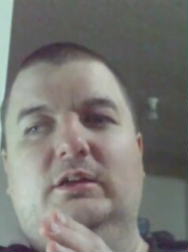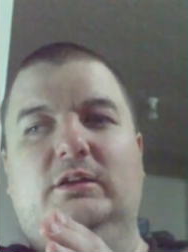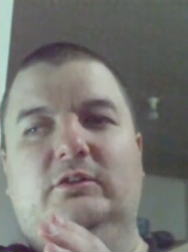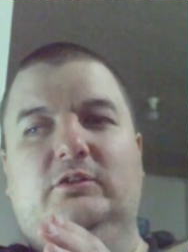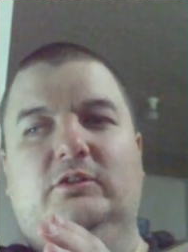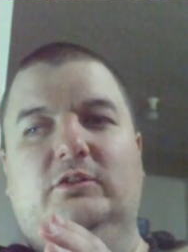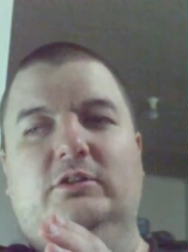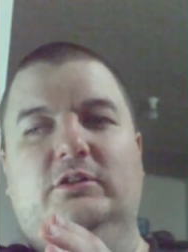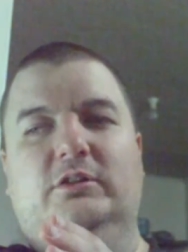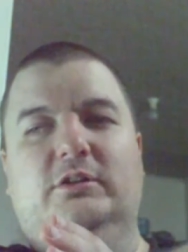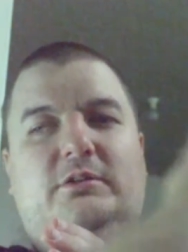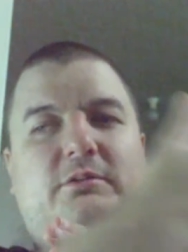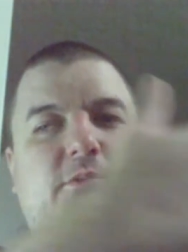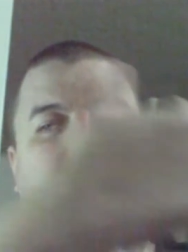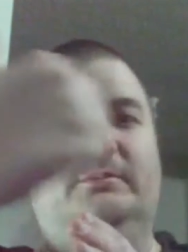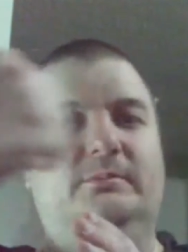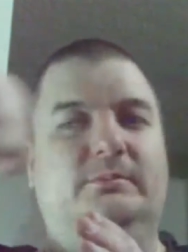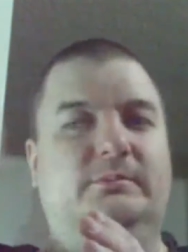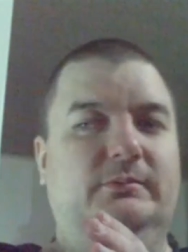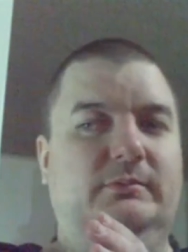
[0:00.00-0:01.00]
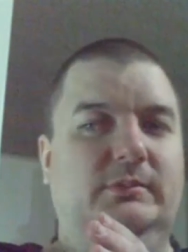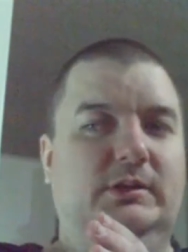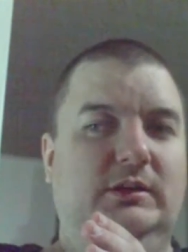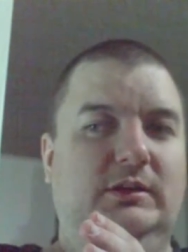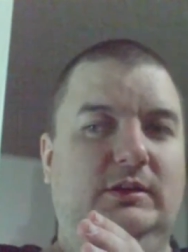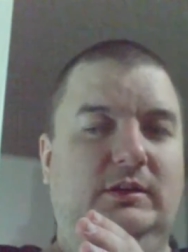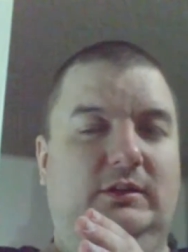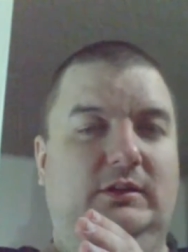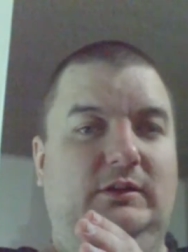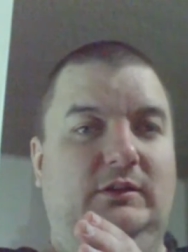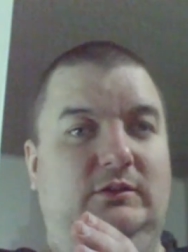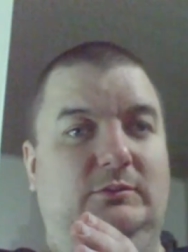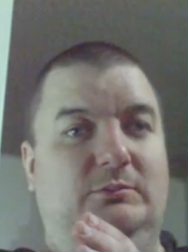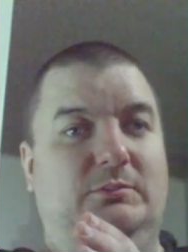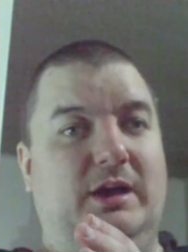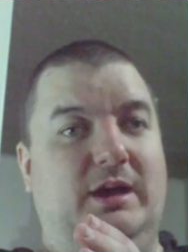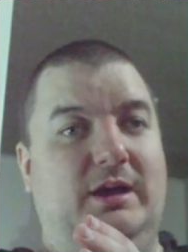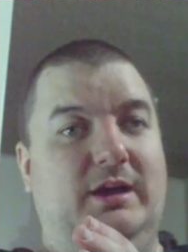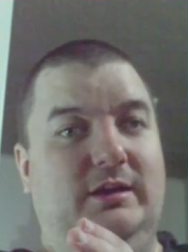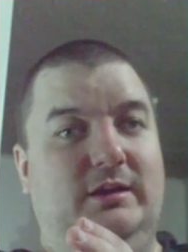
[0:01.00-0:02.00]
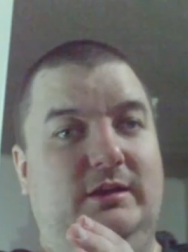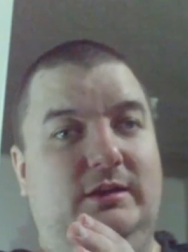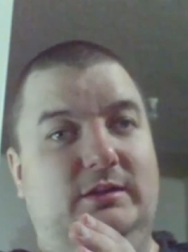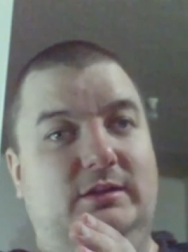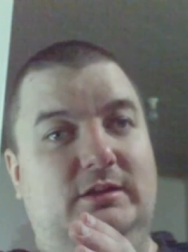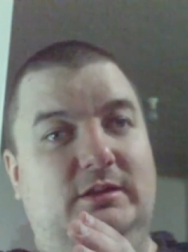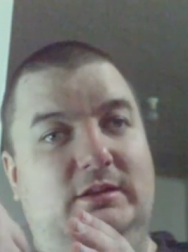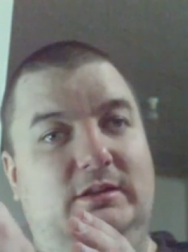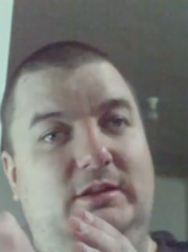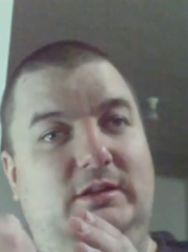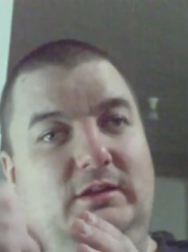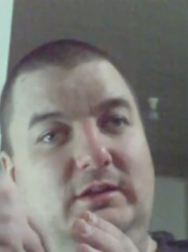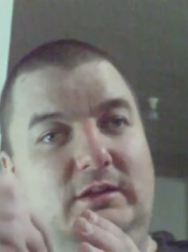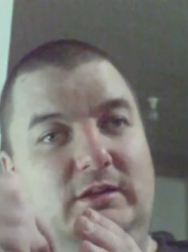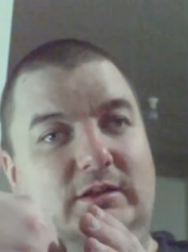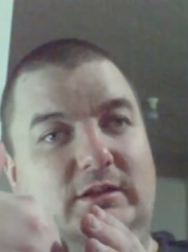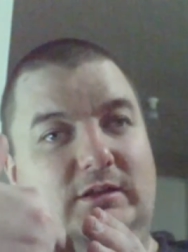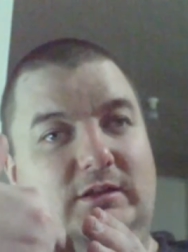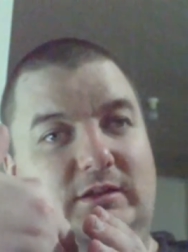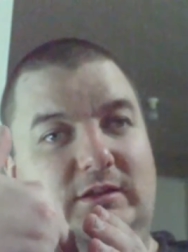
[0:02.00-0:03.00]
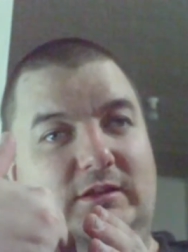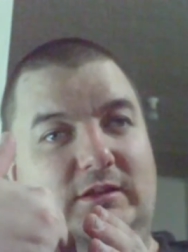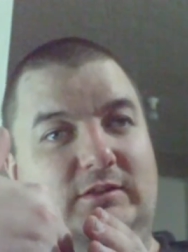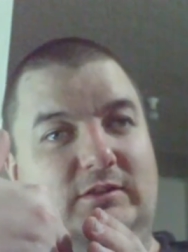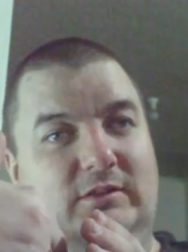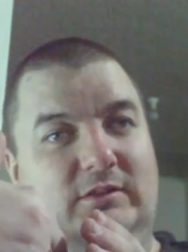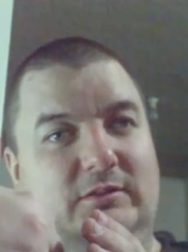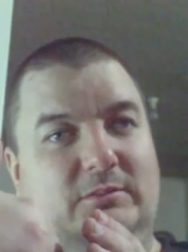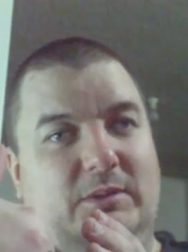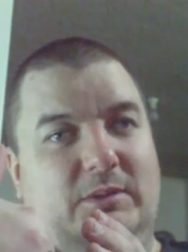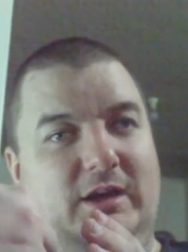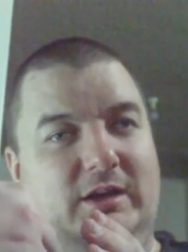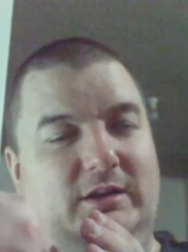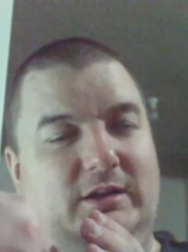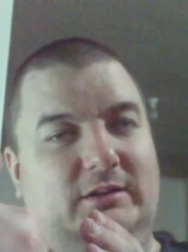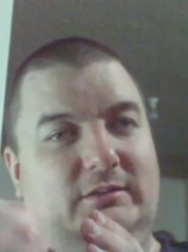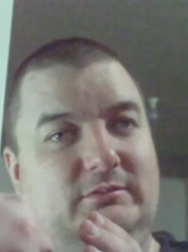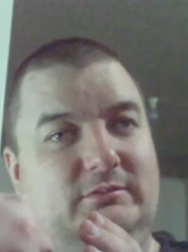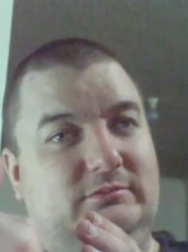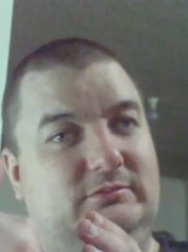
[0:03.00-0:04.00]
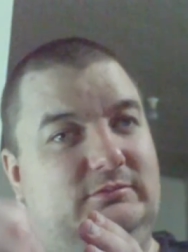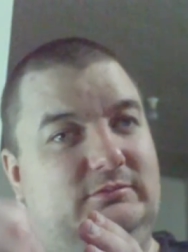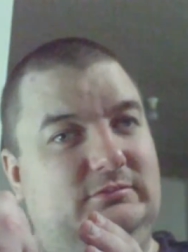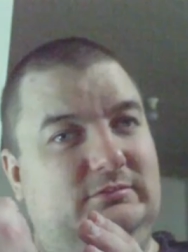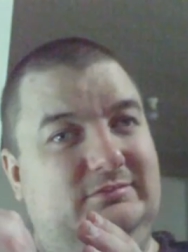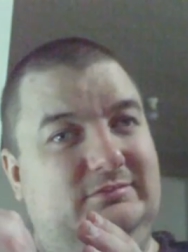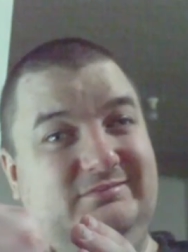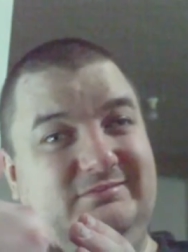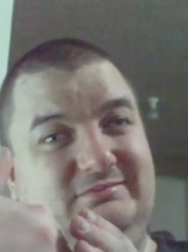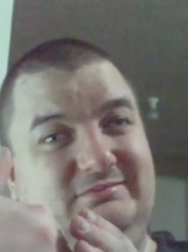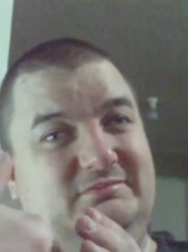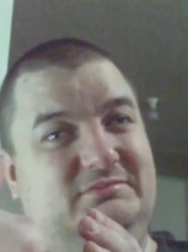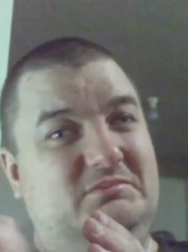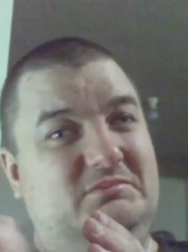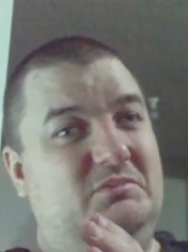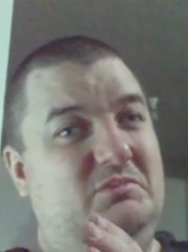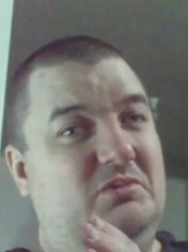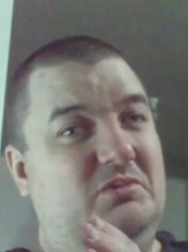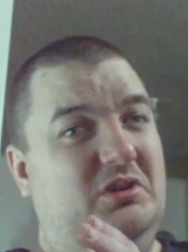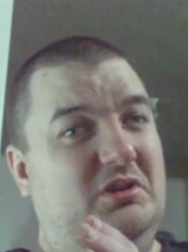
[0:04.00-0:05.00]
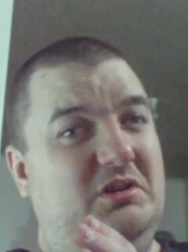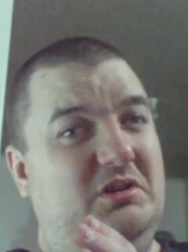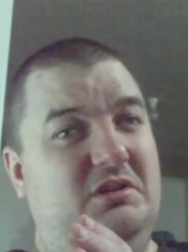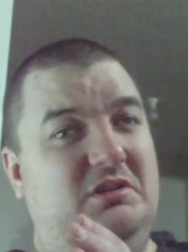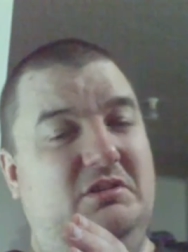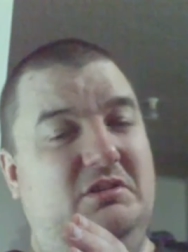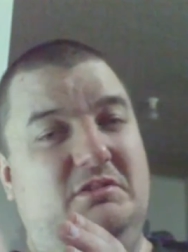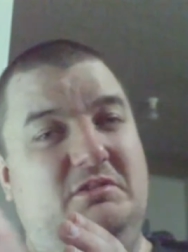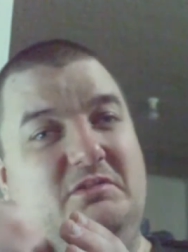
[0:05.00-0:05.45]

Is good, is bad. This is about here. Not